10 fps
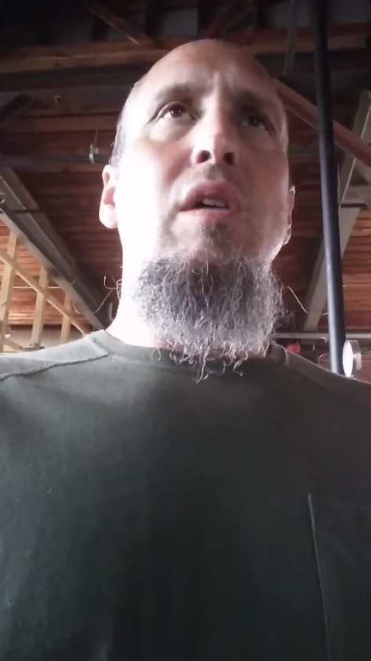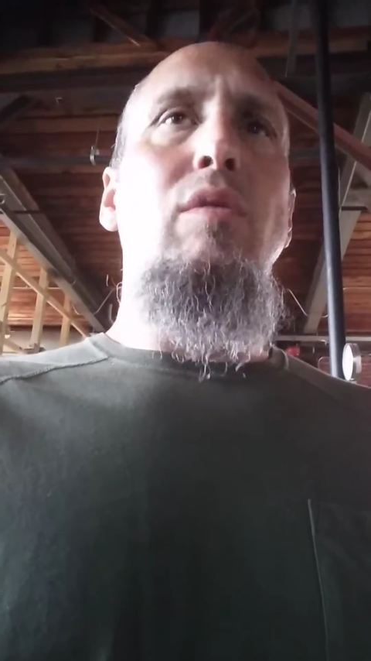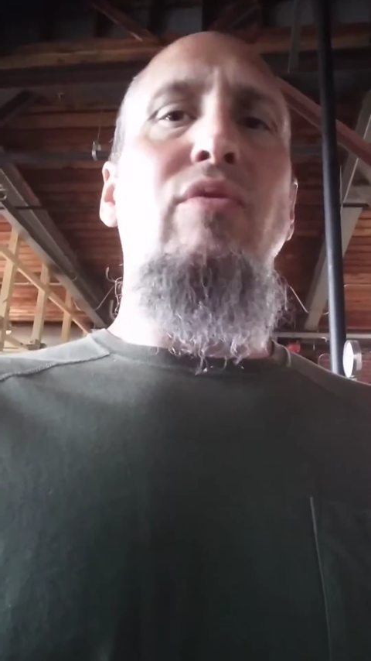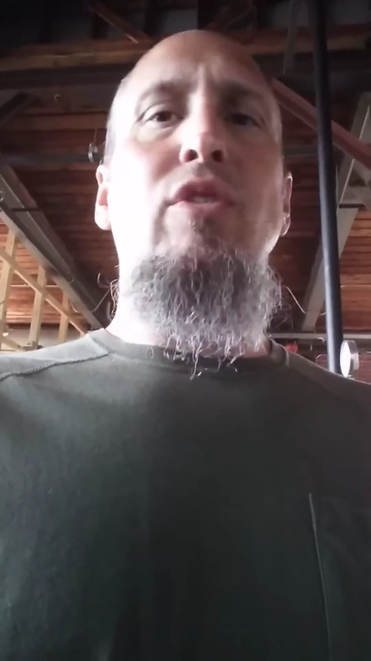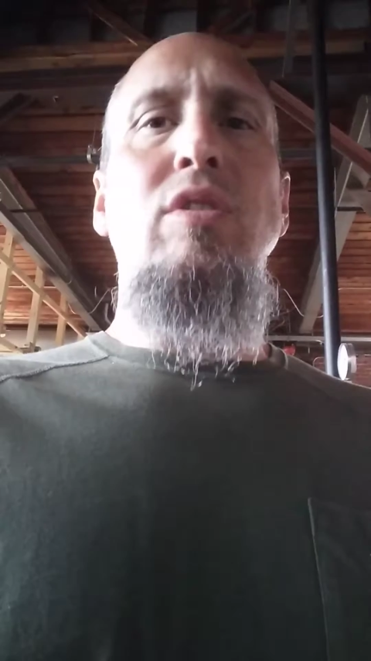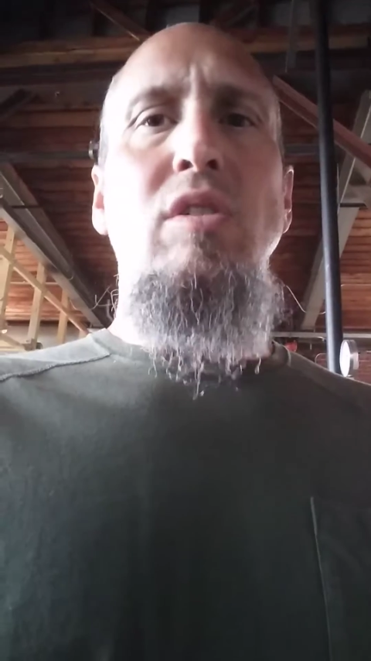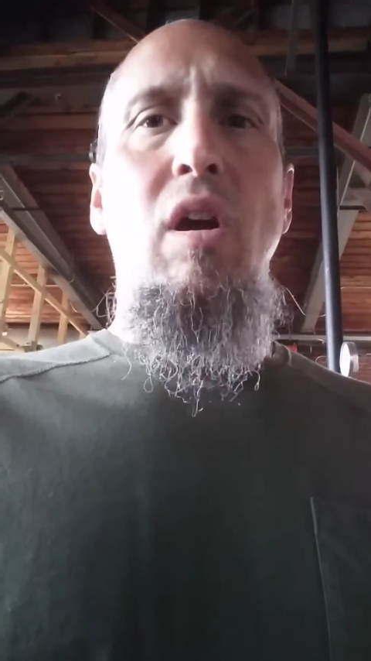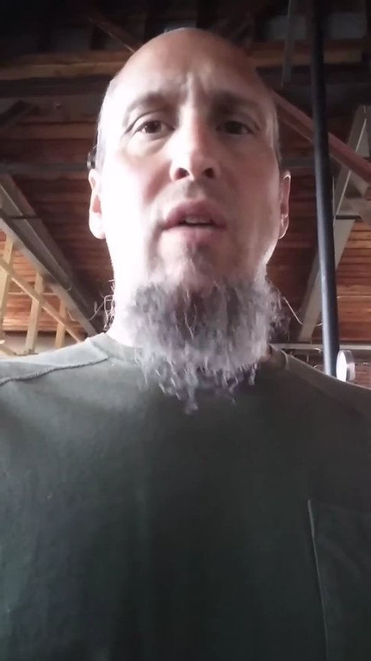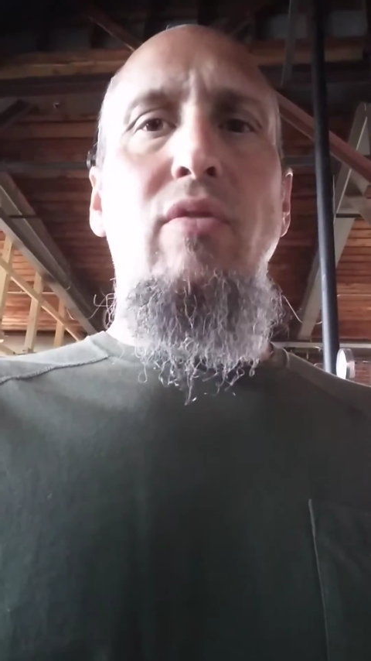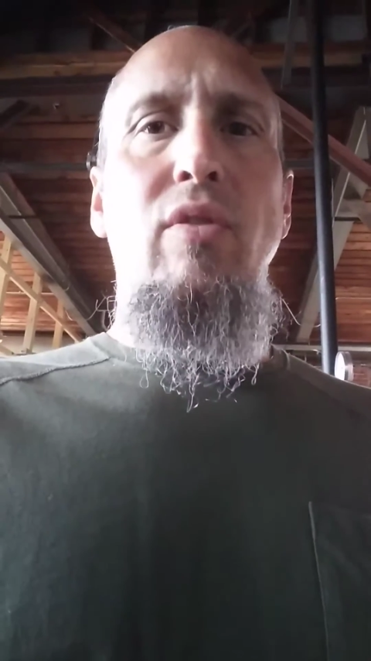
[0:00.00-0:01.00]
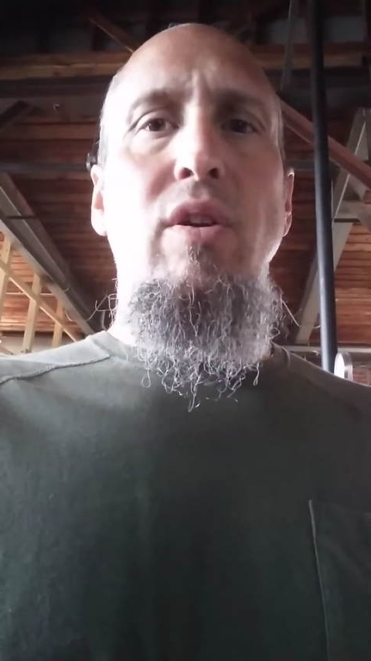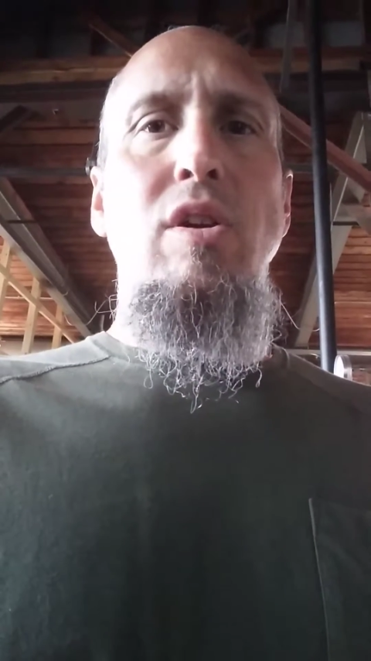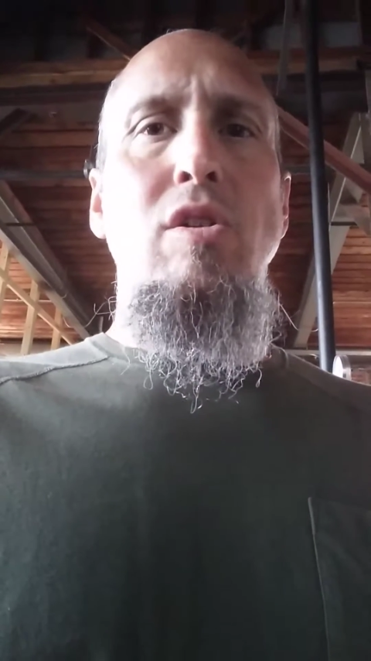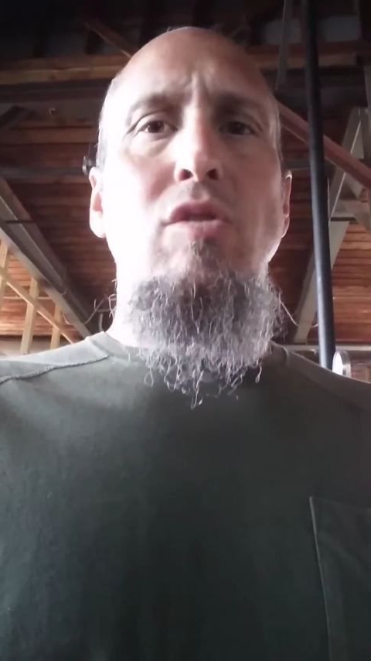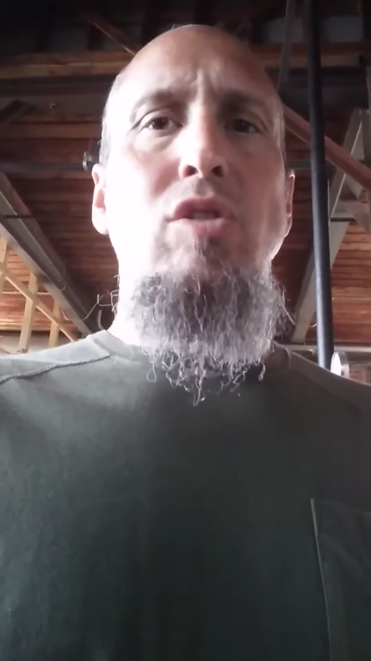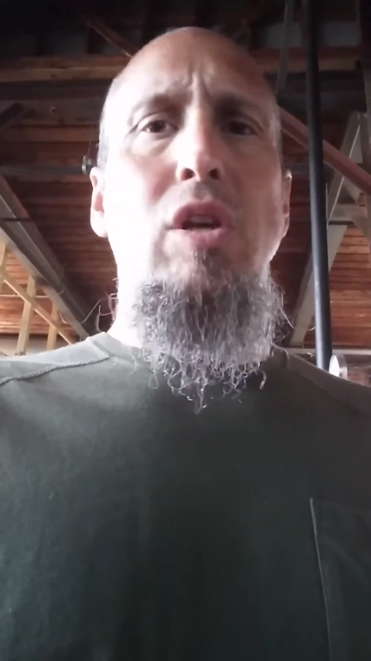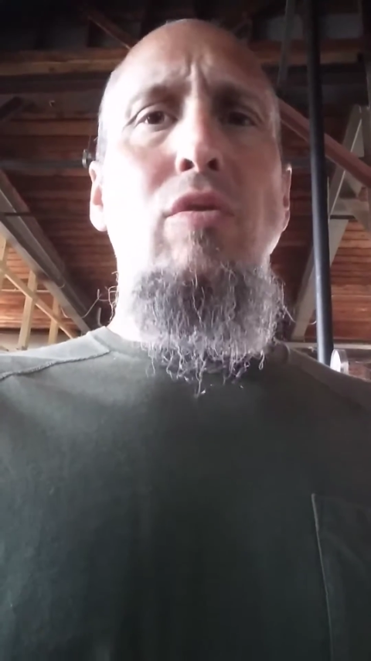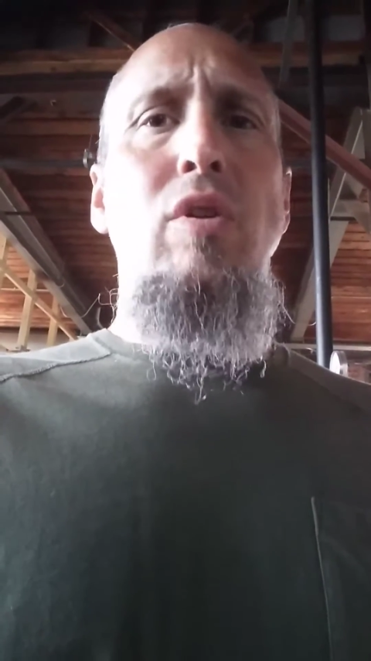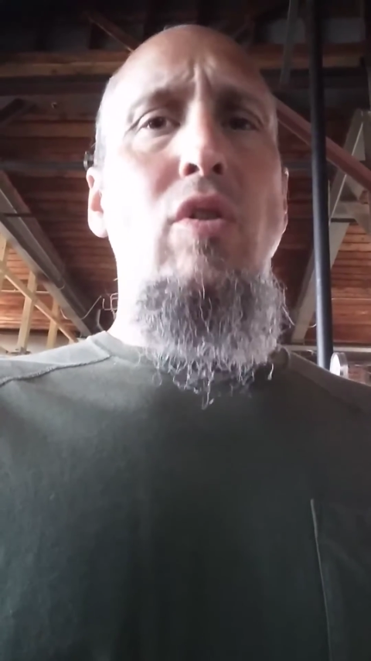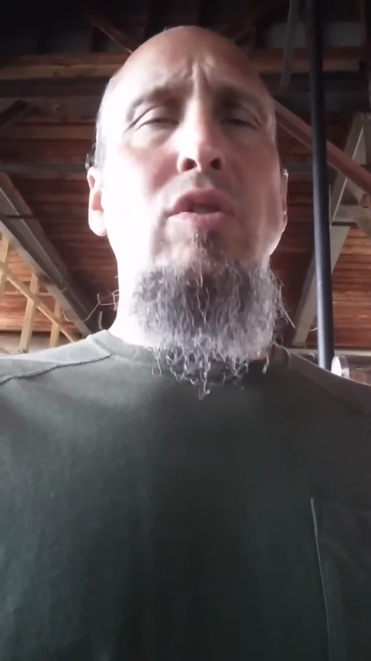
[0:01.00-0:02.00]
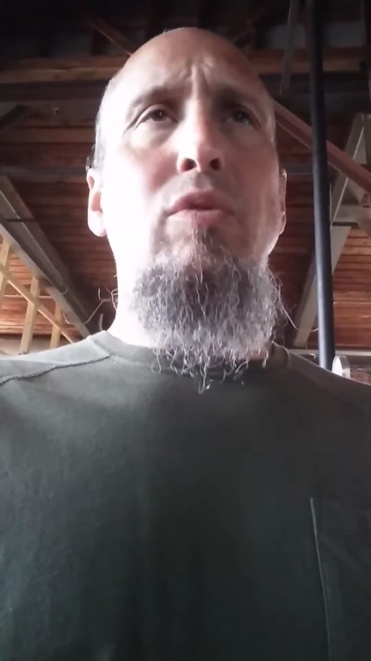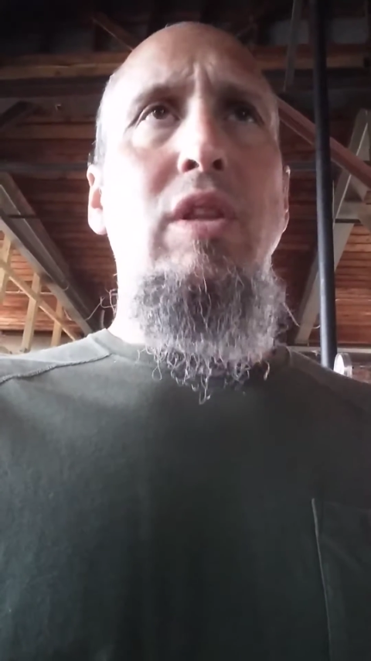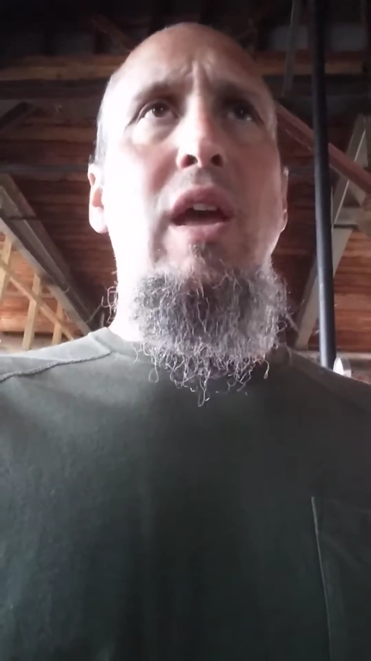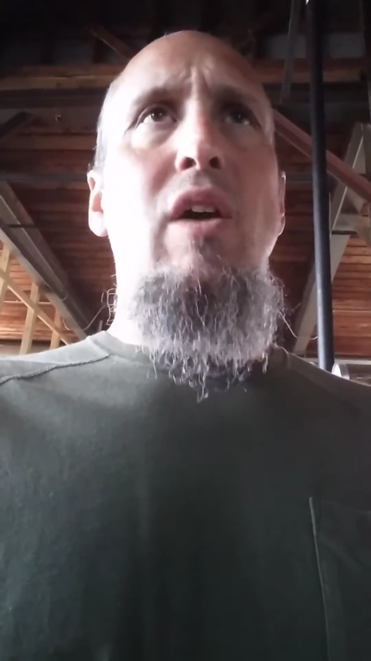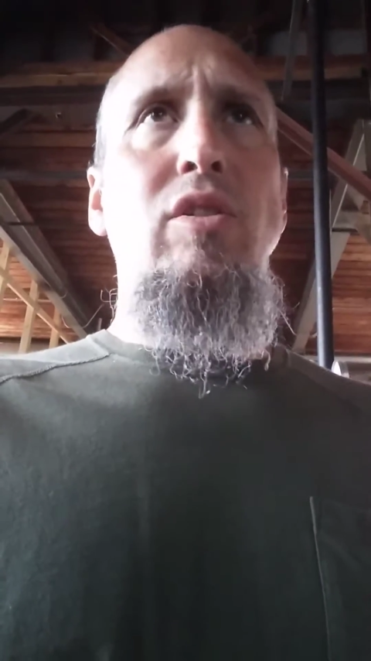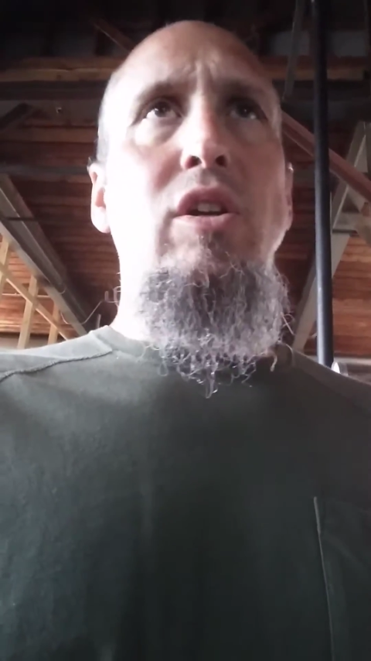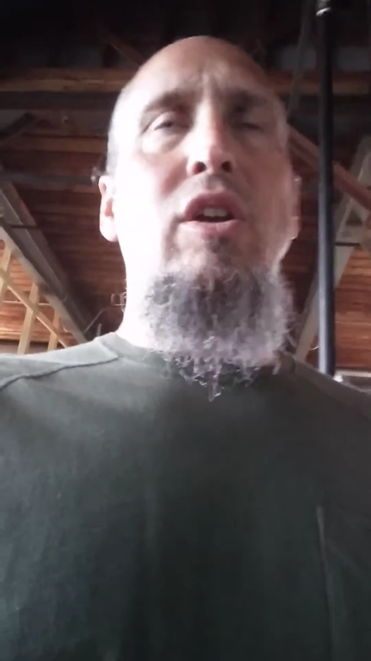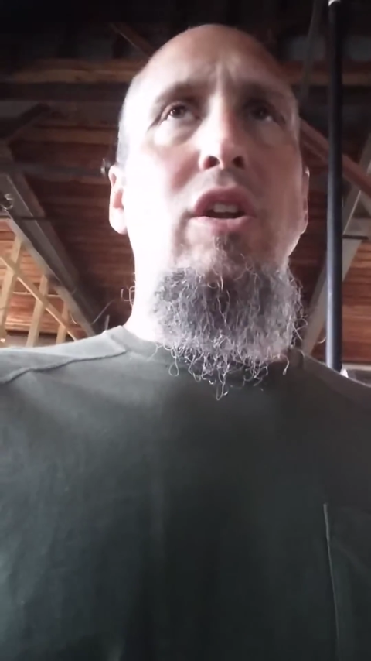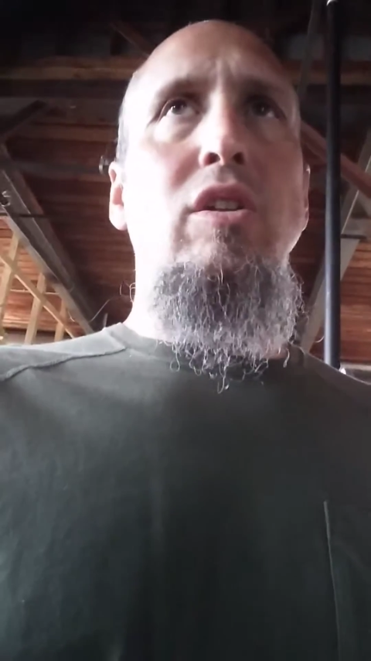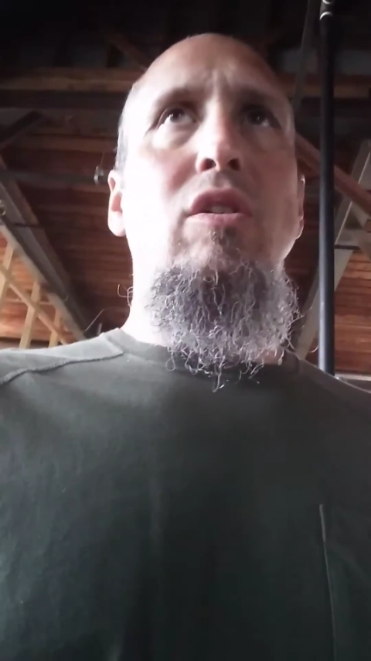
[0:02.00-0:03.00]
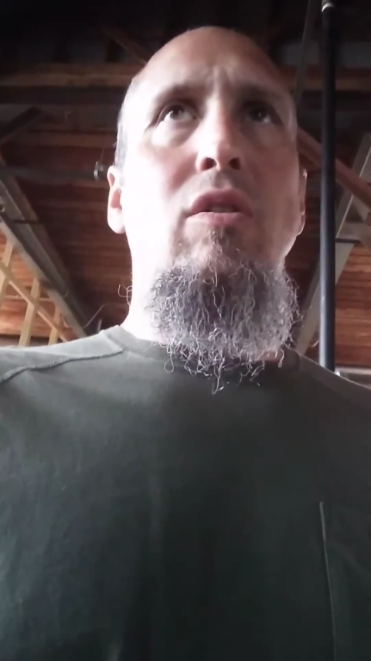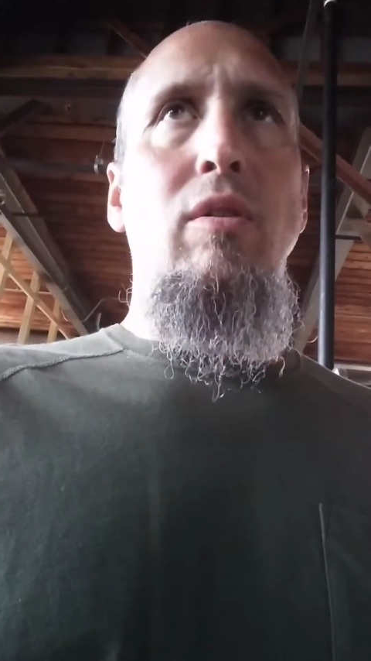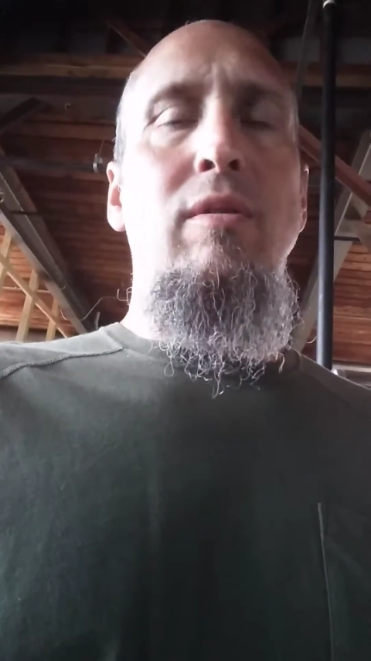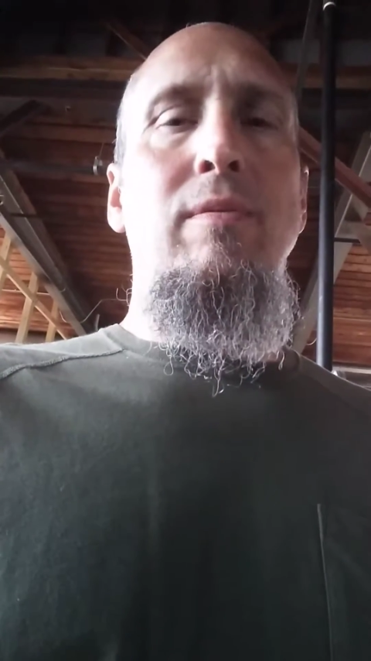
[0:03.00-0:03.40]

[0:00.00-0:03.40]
Well, first off, Joe knows what the hell you're going to do.